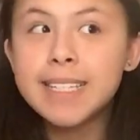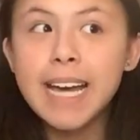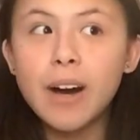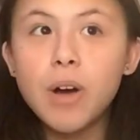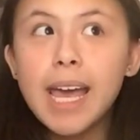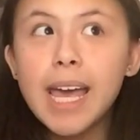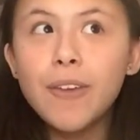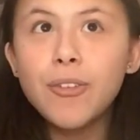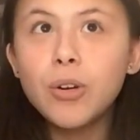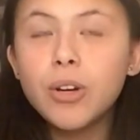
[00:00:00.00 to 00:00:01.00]
Now,
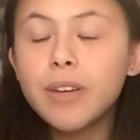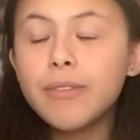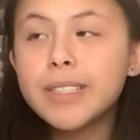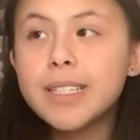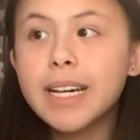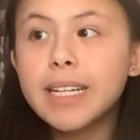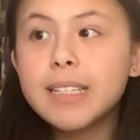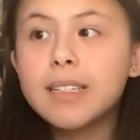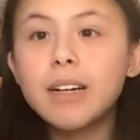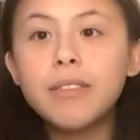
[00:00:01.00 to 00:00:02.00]
if you're looking for designer
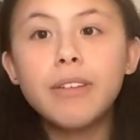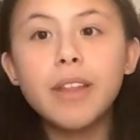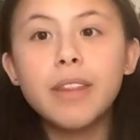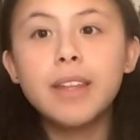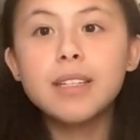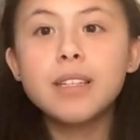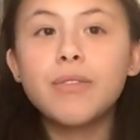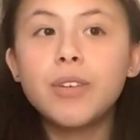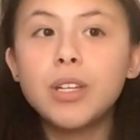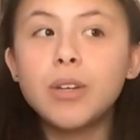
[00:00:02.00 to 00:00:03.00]
stuff, this is
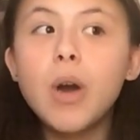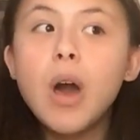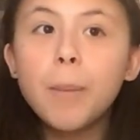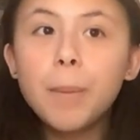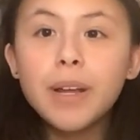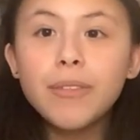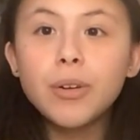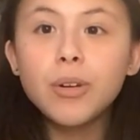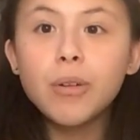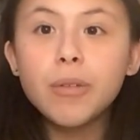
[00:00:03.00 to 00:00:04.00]
for you. But if
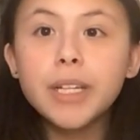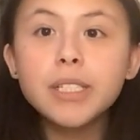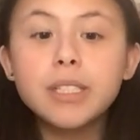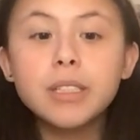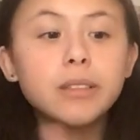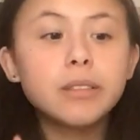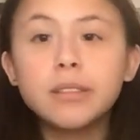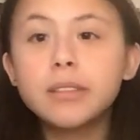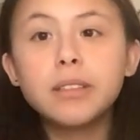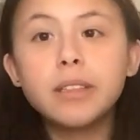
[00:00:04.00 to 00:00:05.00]
you're not rich,
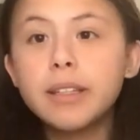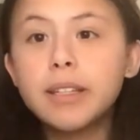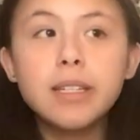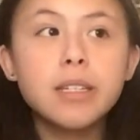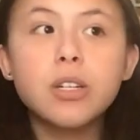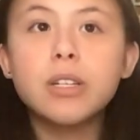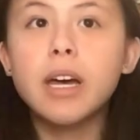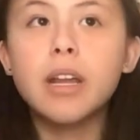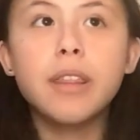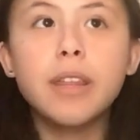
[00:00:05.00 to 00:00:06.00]
these are just
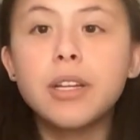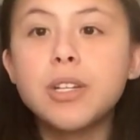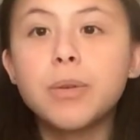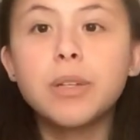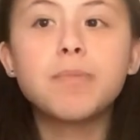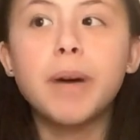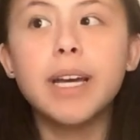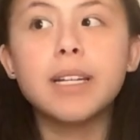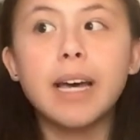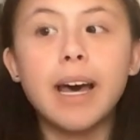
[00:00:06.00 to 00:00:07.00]
kind of things you aspire to